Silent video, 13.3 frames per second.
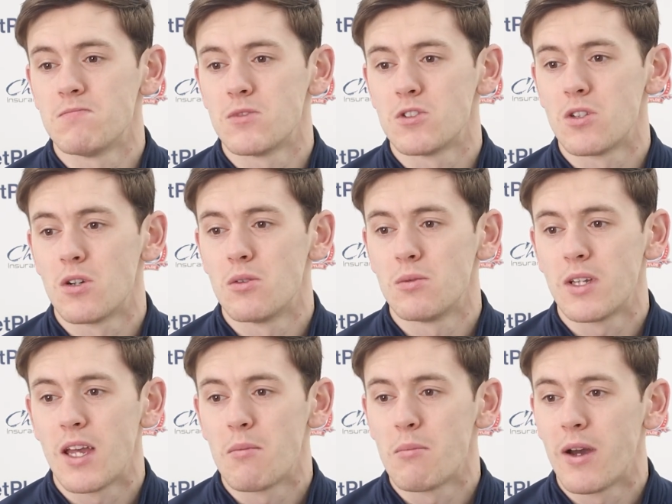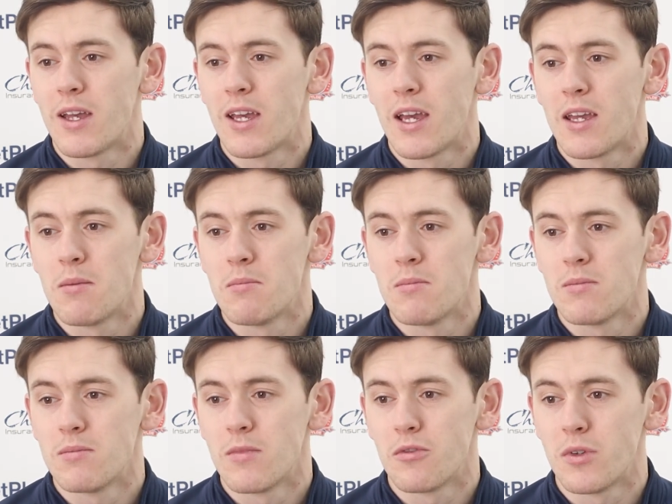So game by
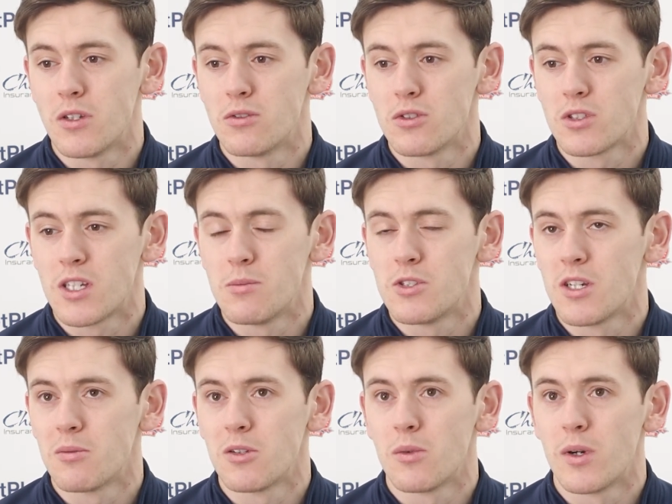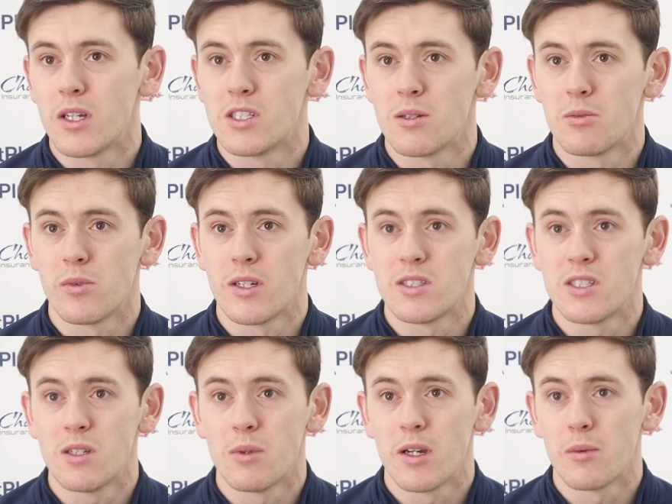game, if we can just keep chipping away,
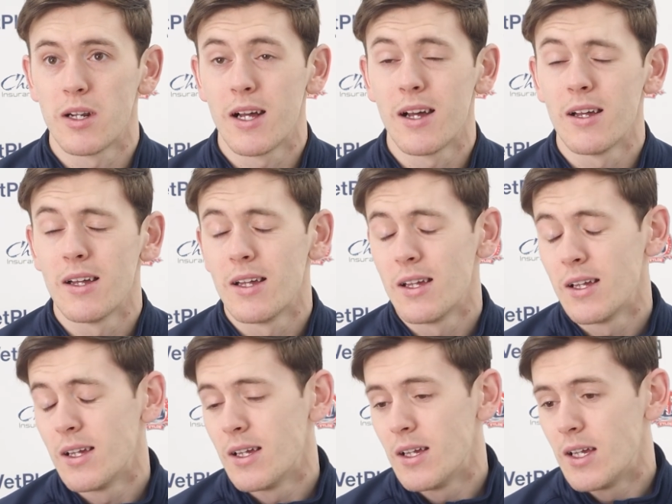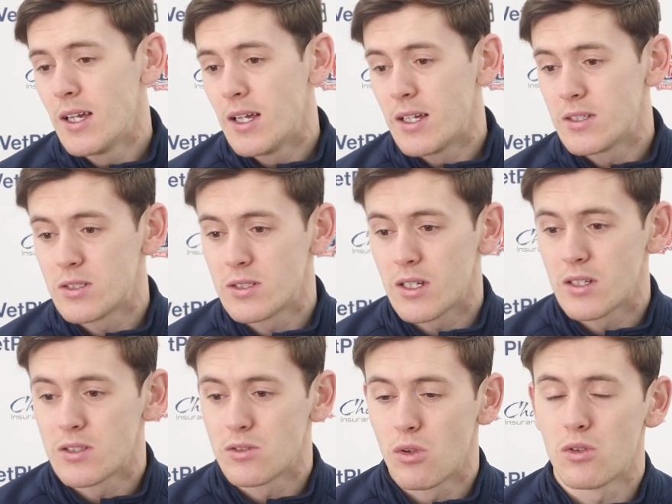see where we're at.
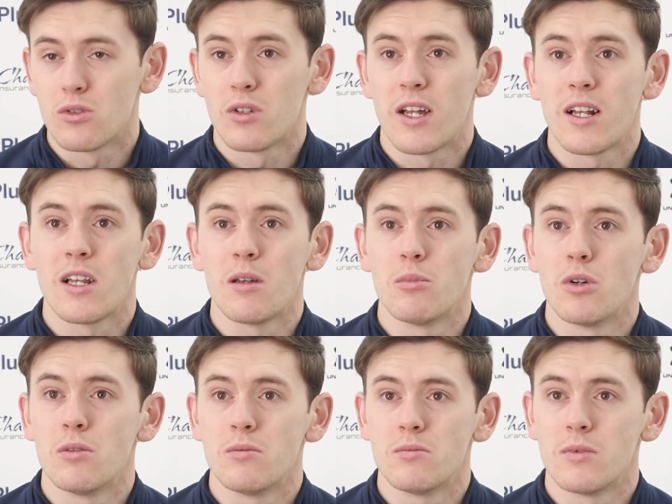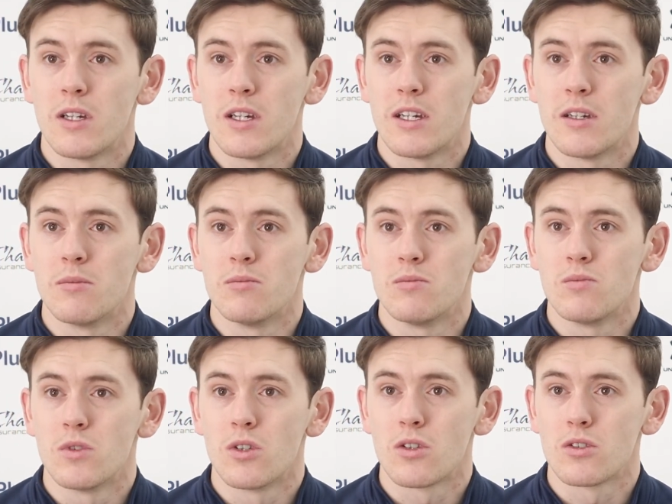It's looking unlikely, but we're
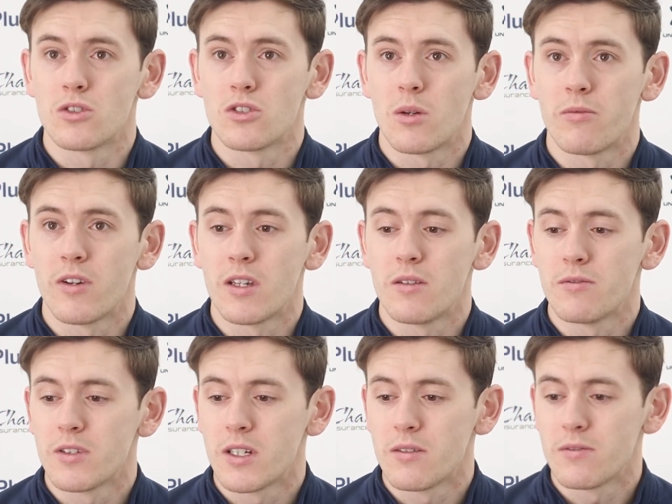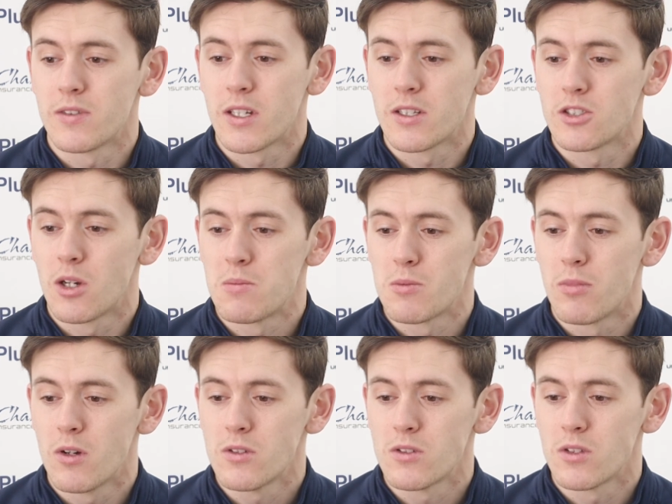not going to stop fighting for that top spot.